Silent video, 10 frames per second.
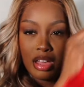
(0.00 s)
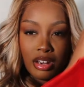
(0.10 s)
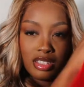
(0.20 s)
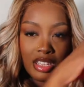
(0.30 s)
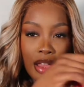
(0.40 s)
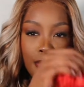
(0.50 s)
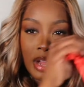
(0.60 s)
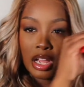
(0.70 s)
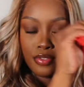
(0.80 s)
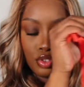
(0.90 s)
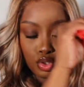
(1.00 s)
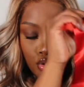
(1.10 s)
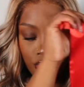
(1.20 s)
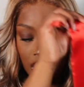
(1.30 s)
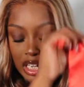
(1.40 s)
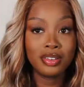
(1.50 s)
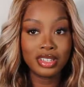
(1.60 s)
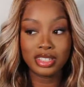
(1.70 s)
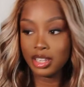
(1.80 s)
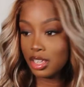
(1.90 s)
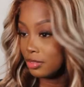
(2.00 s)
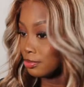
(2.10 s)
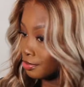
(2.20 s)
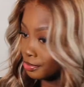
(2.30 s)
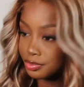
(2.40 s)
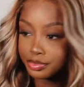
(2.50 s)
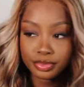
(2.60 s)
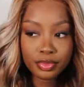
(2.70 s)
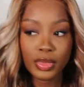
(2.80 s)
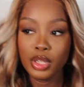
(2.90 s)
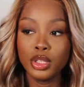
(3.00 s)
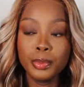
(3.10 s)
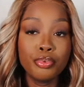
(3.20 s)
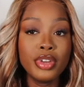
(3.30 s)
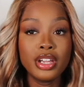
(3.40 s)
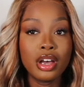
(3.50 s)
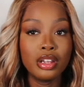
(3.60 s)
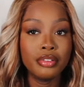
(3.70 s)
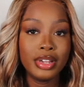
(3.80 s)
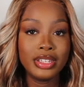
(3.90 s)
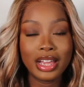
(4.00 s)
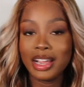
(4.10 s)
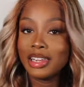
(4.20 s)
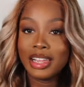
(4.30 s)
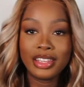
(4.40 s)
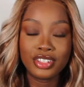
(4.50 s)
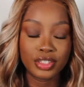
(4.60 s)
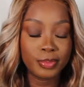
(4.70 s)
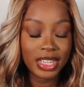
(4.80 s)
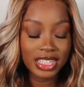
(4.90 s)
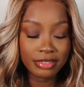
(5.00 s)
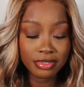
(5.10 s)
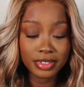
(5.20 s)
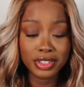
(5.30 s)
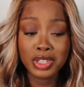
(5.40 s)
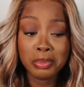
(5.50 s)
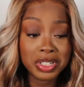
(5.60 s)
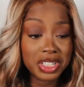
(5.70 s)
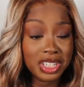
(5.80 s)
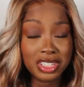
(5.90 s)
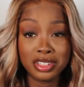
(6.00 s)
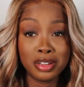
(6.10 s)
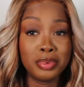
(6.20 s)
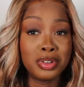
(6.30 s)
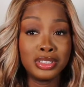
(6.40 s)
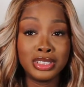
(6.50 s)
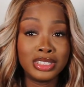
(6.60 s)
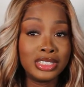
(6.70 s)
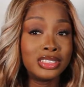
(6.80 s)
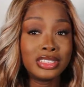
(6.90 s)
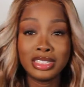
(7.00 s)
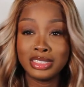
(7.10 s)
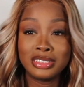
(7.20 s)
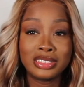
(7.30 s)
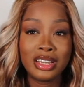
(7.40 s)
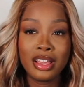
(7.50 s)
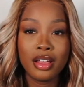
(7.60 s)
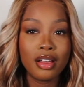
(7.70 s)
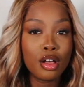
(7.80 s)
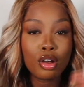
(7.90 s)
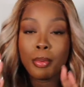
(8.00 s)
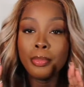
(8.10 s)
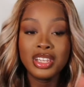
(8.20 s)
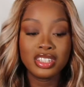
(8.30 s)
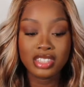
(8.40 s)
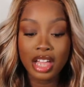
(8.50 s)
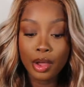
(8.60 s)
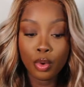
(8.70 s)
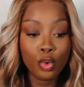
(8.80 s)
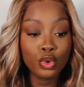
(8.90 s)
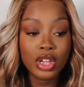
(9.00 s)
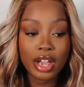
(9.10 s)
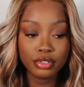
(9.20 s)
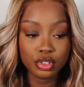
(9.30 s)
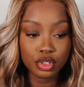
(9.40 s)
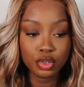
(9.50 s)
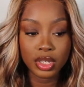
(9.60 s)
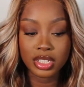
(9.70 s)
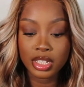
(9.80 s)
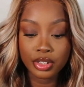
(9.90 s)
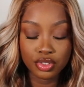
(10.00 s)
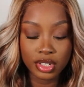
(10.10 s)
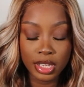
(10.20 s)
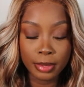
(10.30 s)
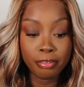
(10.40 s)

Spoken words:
and a satin bag for storage. Honestly, the pre-coloring, the highlighting just makes everything so much easier because this is a complete style. All you have to do is literally